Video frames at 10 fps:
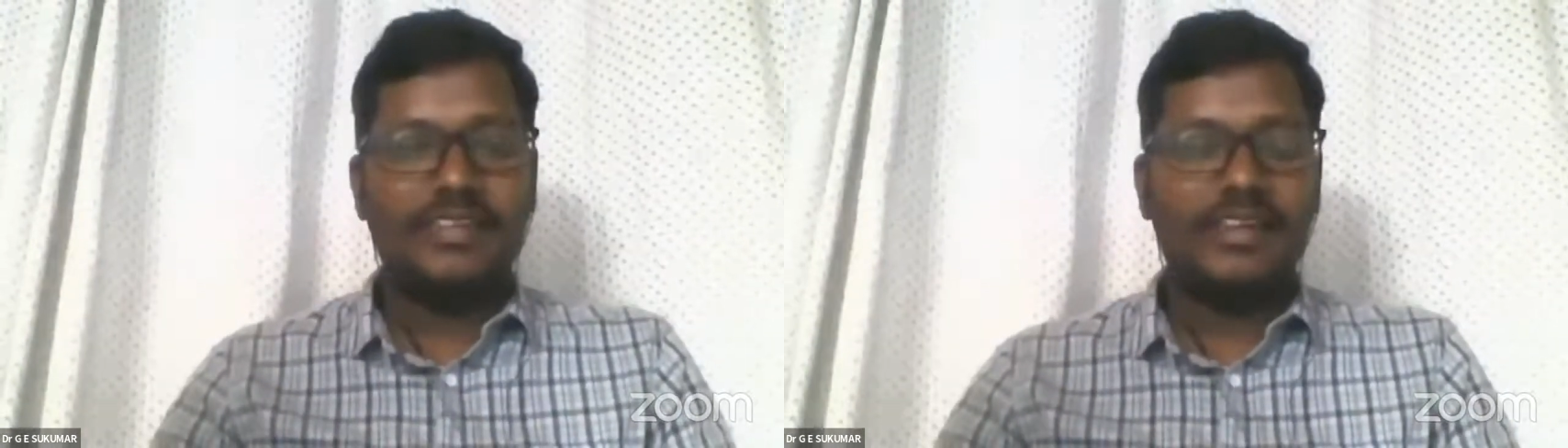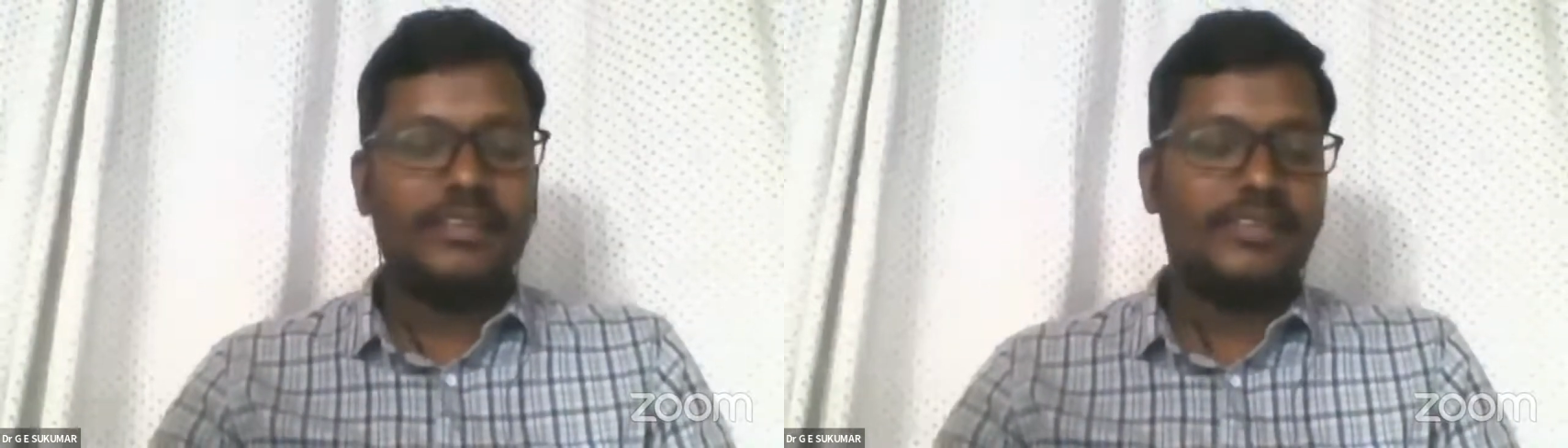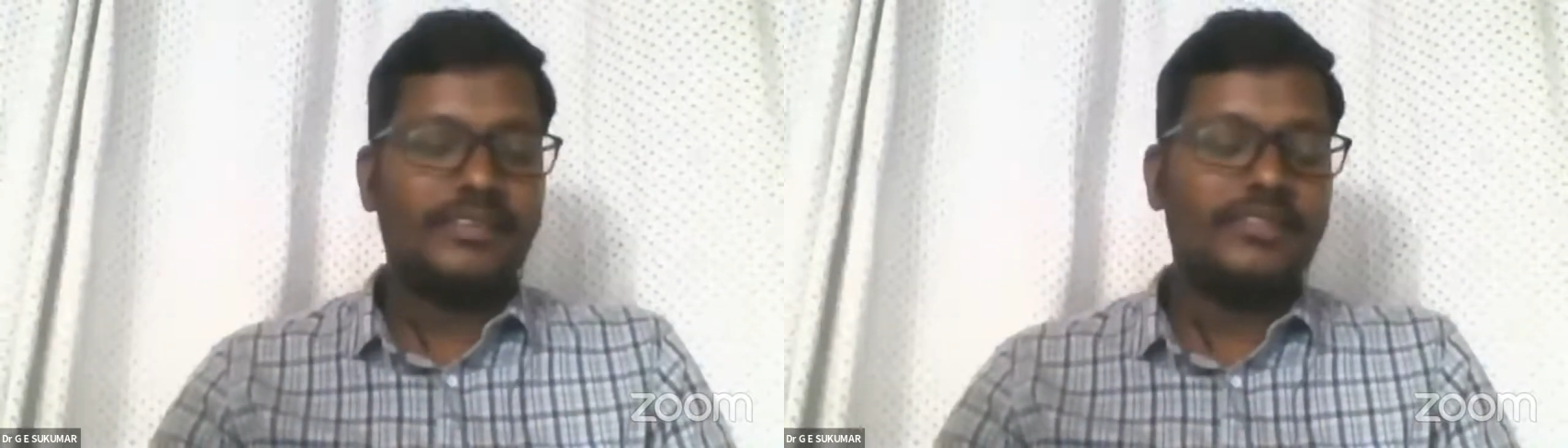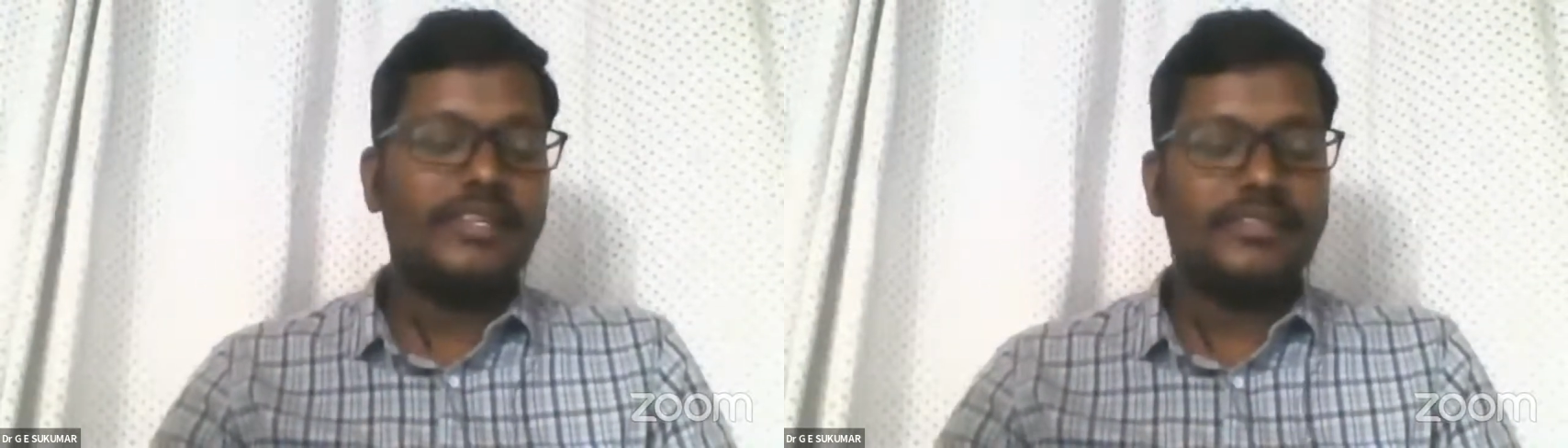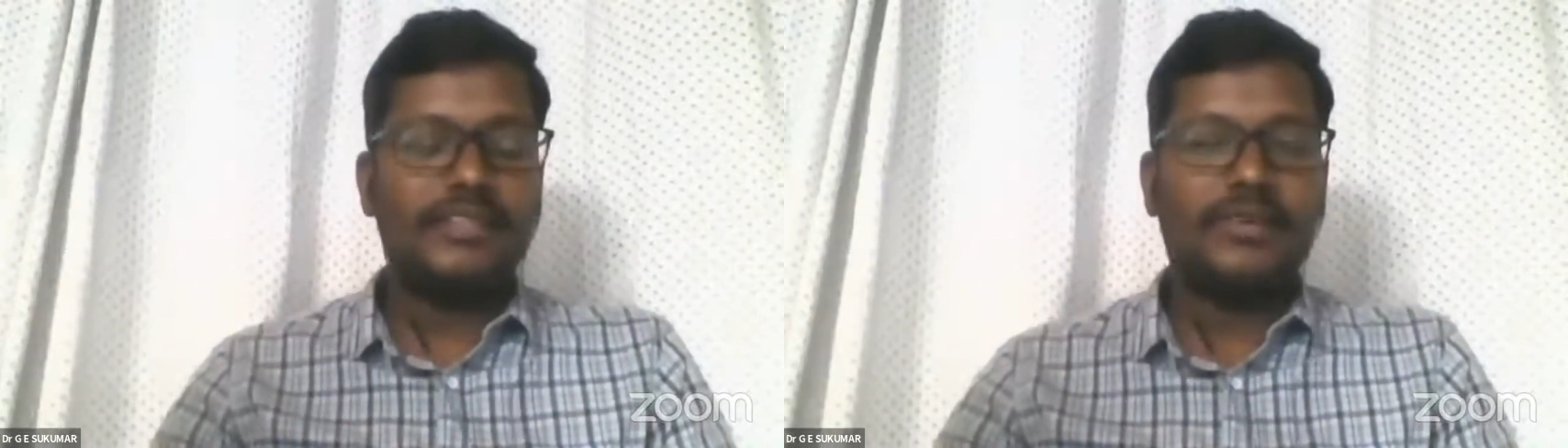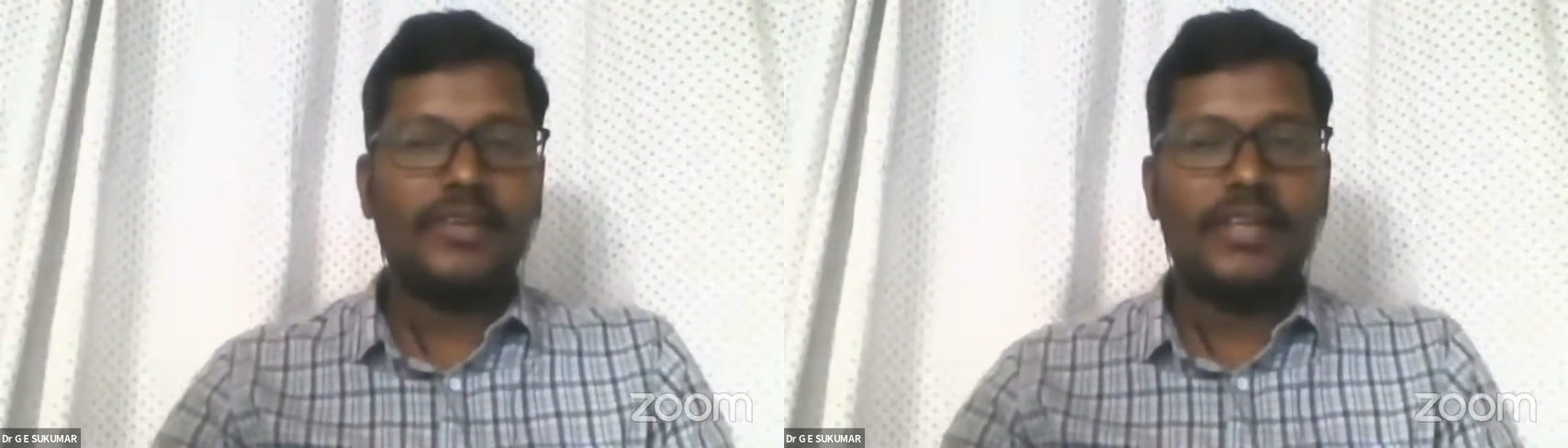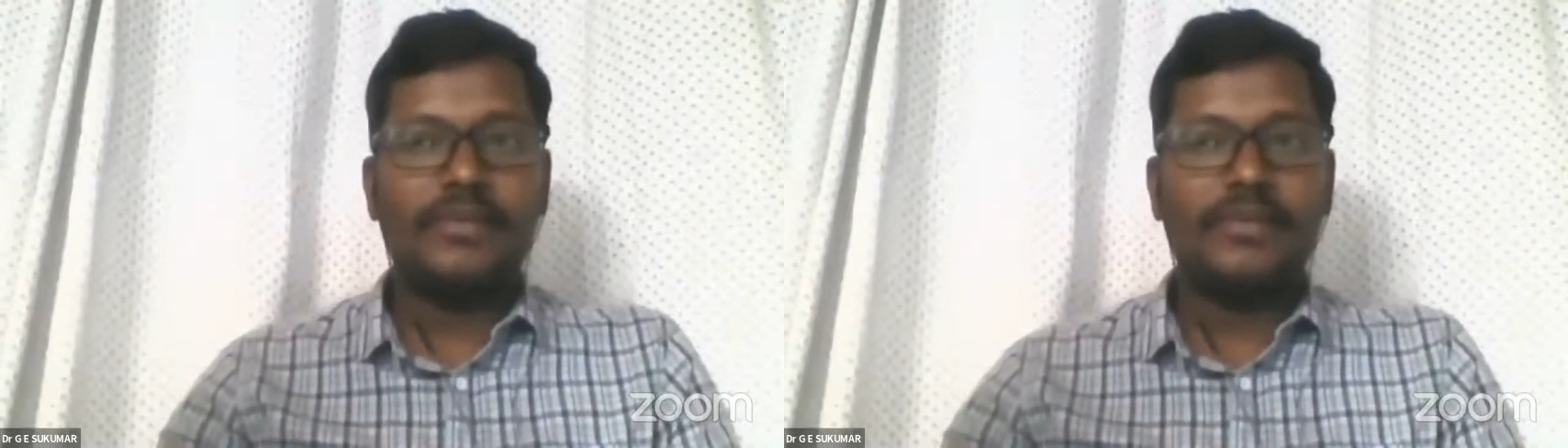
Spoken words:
signature. So they say that okay,